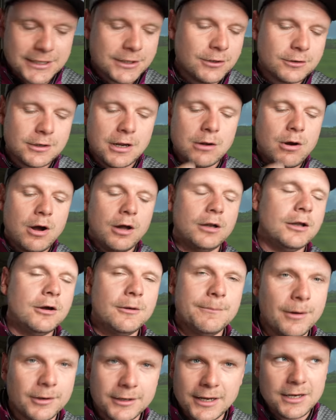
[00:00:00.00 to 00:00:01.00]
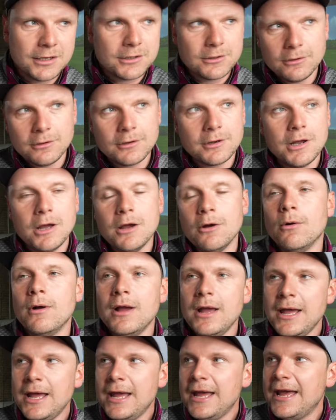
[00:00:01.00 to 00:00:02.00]
I could go hollow-bodied. I could go
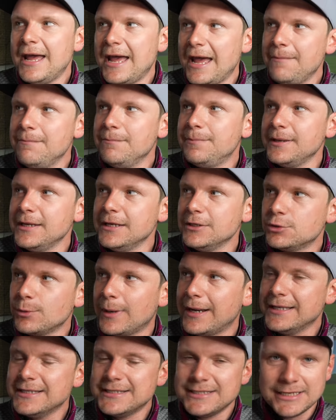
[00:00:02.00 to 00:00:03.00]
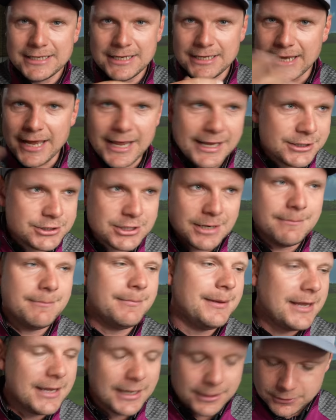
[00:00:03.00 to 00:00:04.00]
MP20,
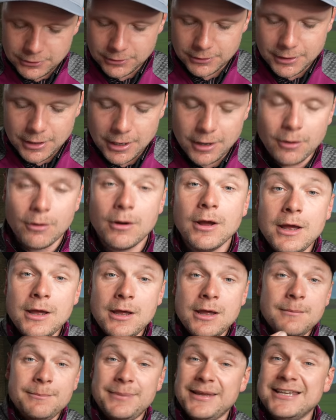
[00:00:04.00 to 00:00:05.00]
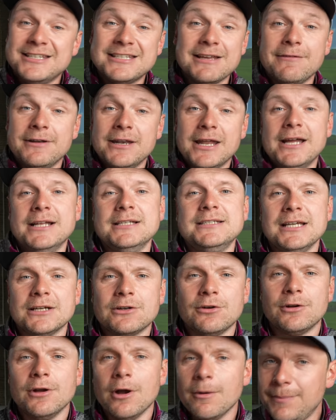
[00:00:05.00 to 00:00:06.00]
HMB. I could go P790. I
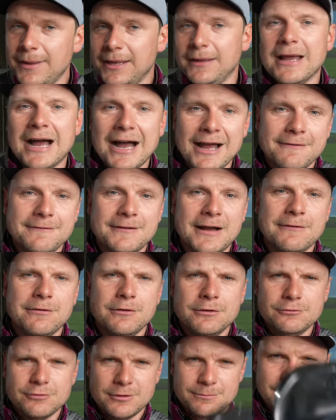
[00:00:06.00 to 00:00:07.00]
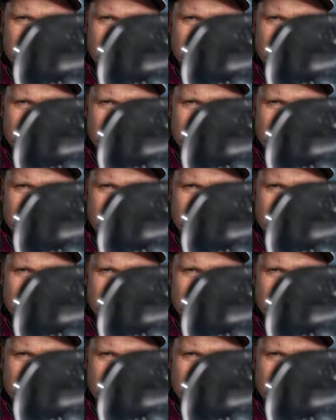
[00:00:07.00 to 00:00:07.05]
could go Ping I500.